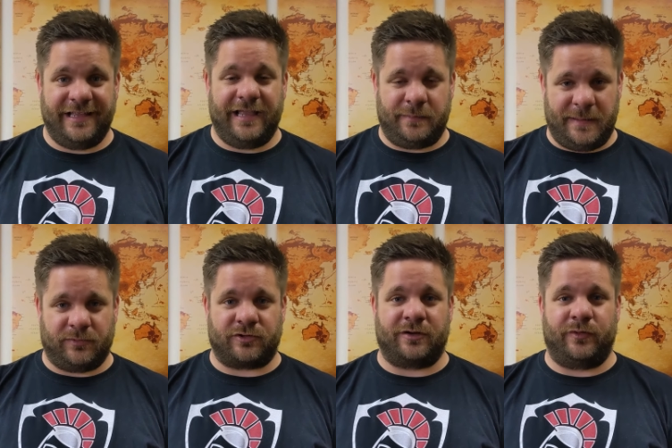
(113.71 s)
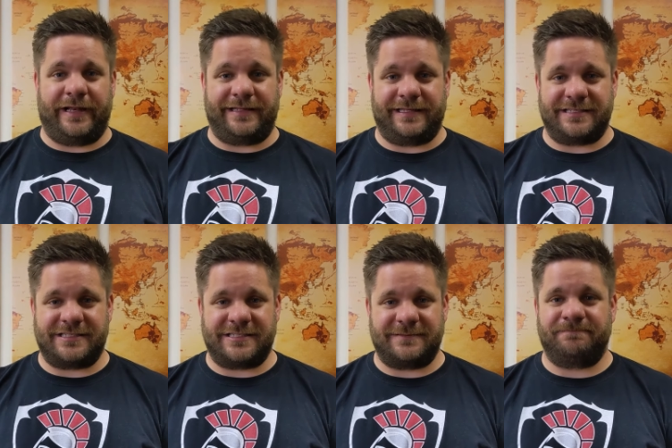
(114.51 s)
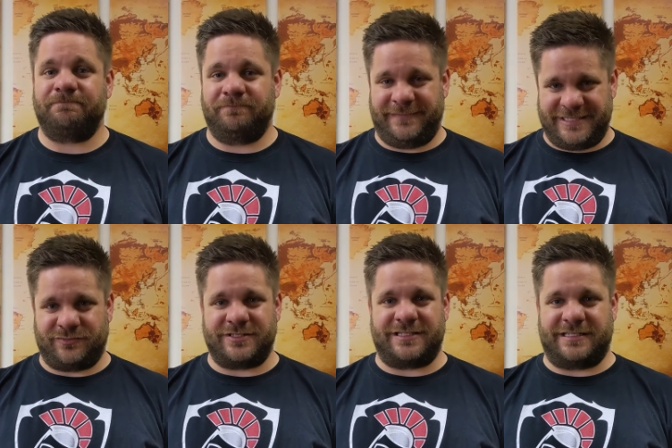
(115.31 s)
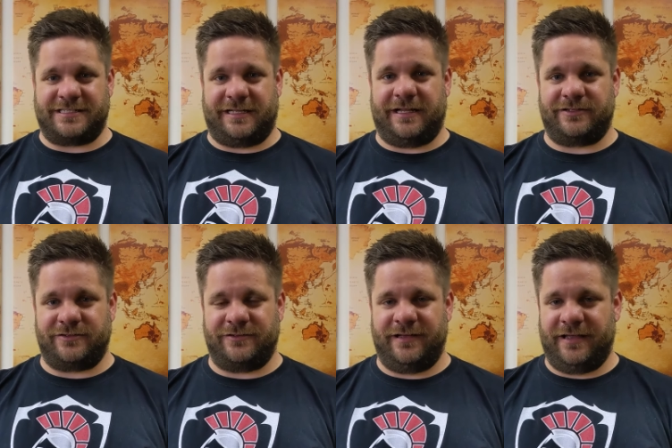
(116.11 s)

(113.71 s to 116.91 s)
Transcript: and people are on waiting lists. This one's gonna sell out too.